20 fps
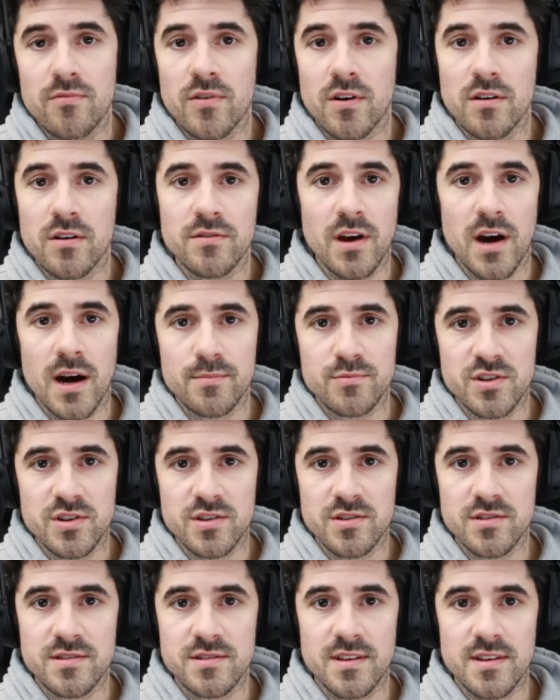all the
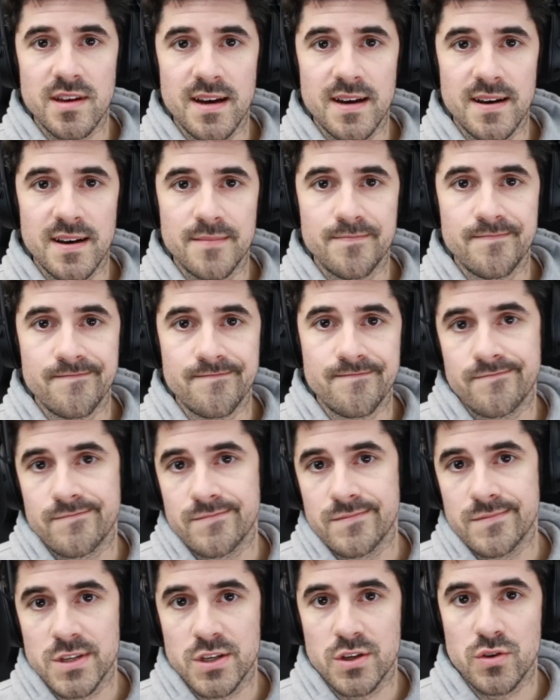options
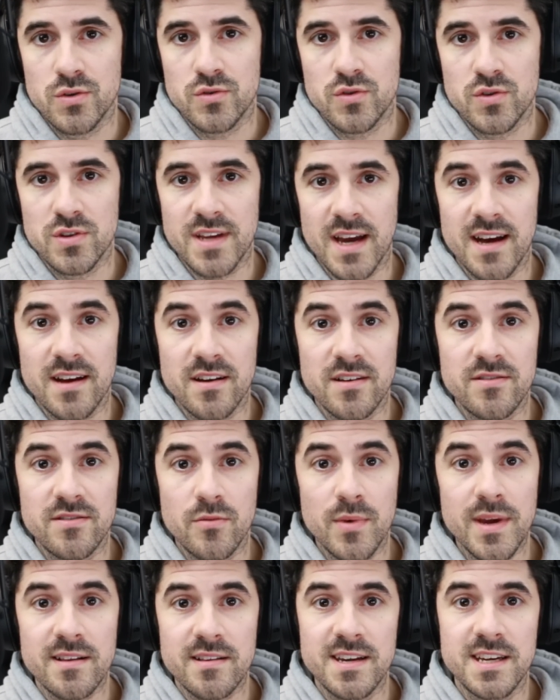to dial the
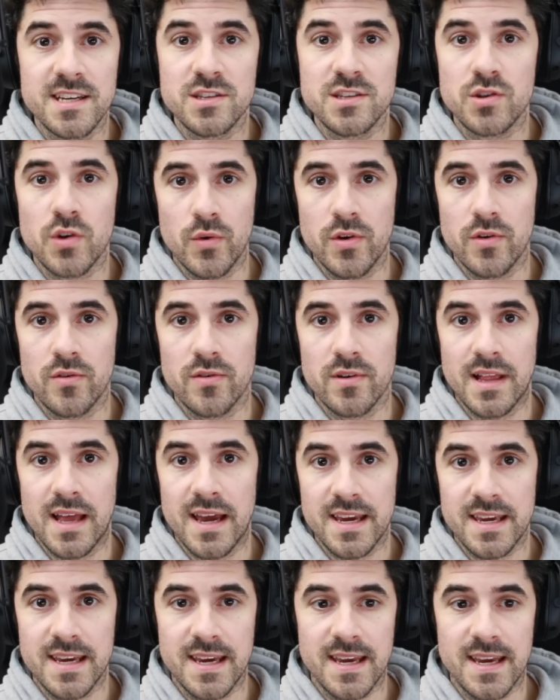wheel into your
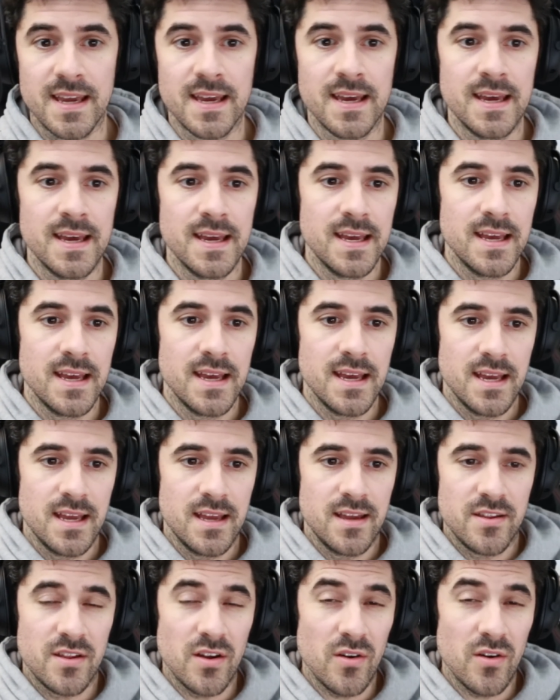liking.
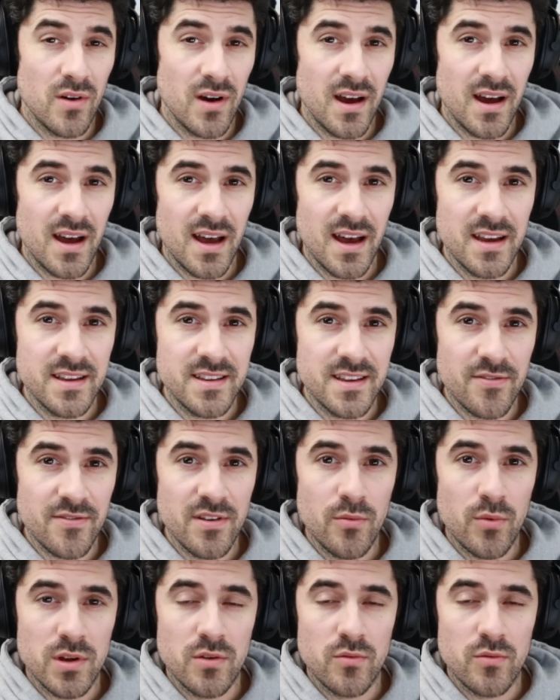So I
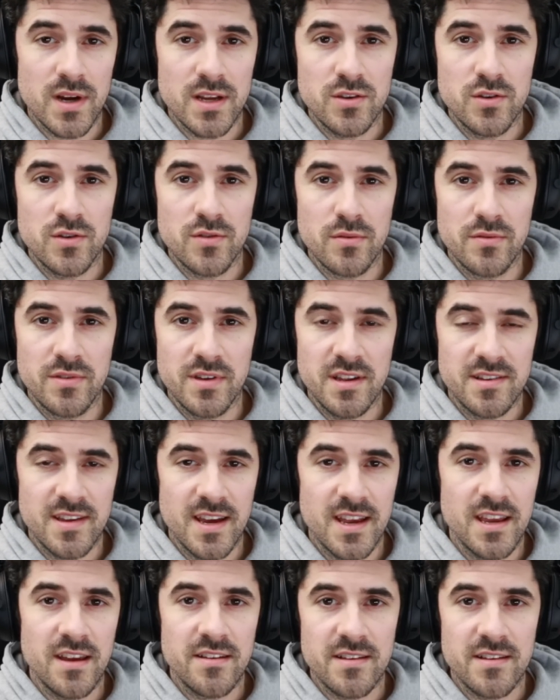definitely want to run you through these
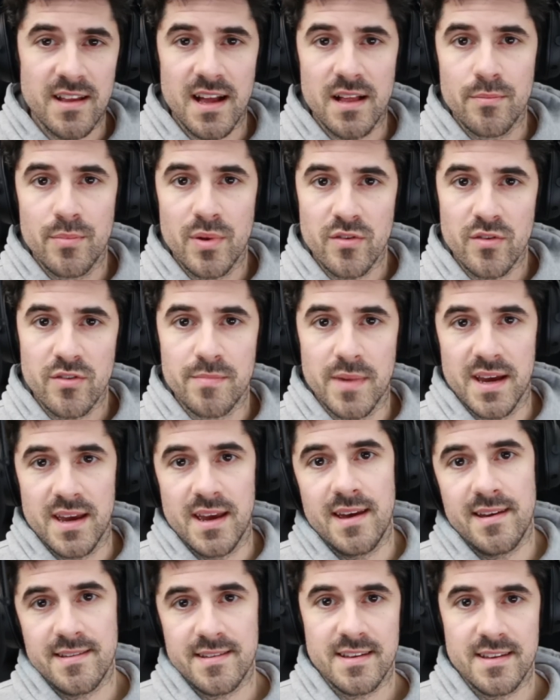settings, and I'll post my
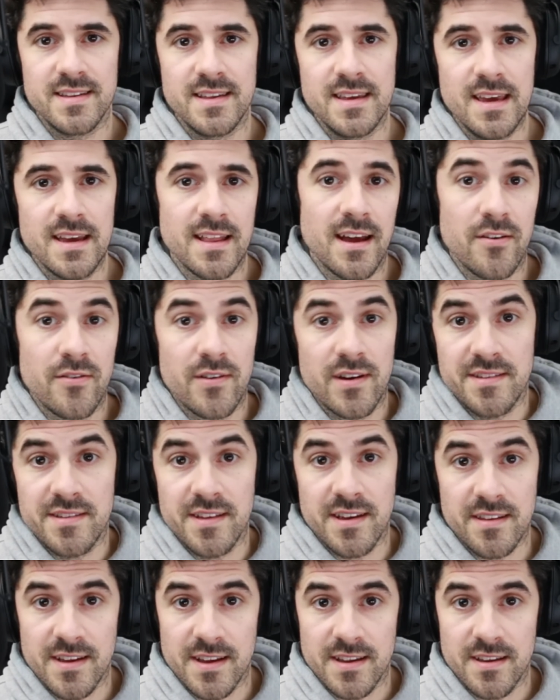ACC and
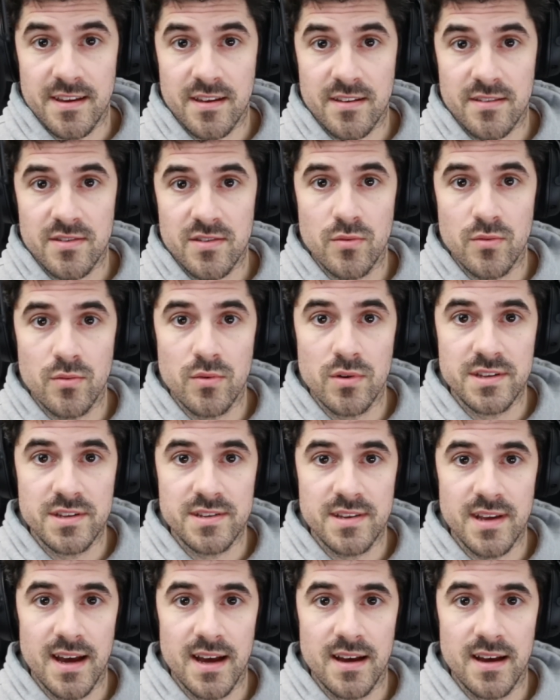iRacing settings
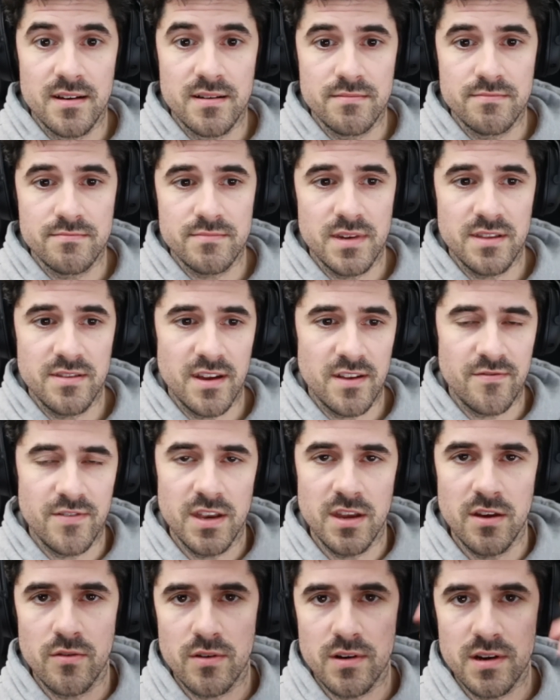towards in that
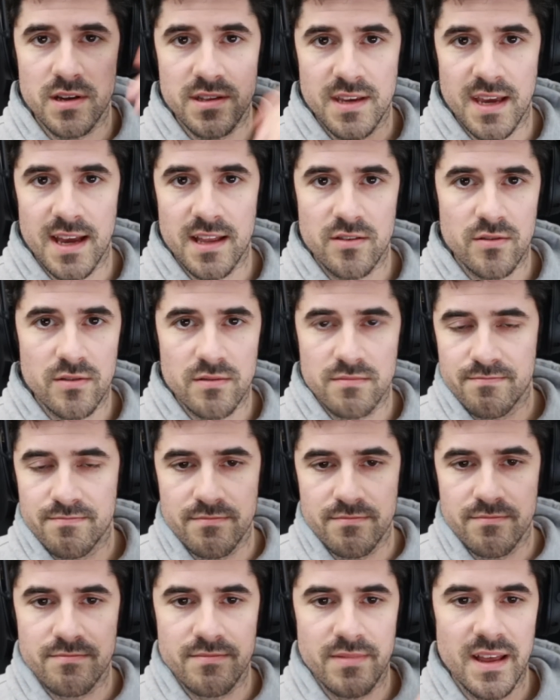video or in the end, or
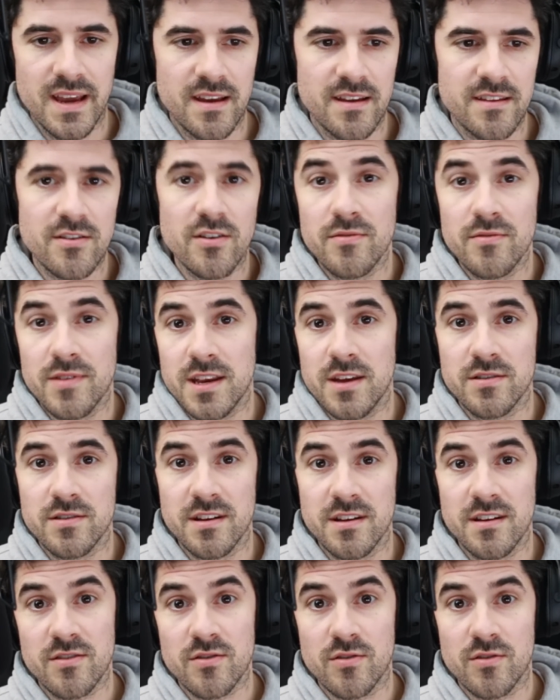link. It's already on
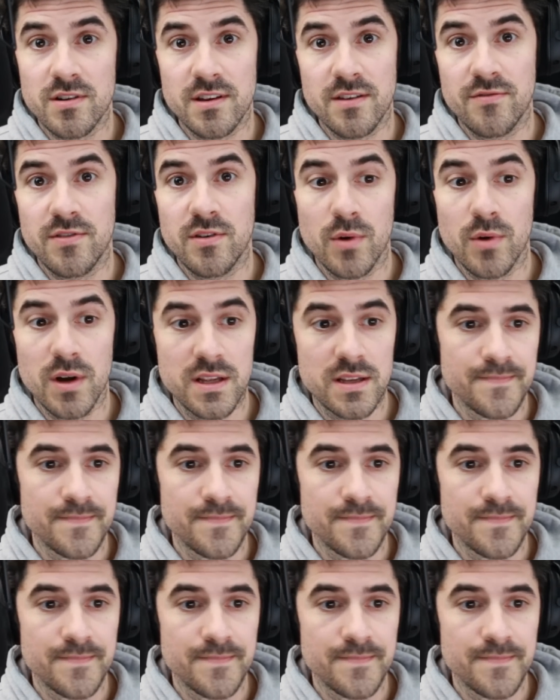the Discord if you want.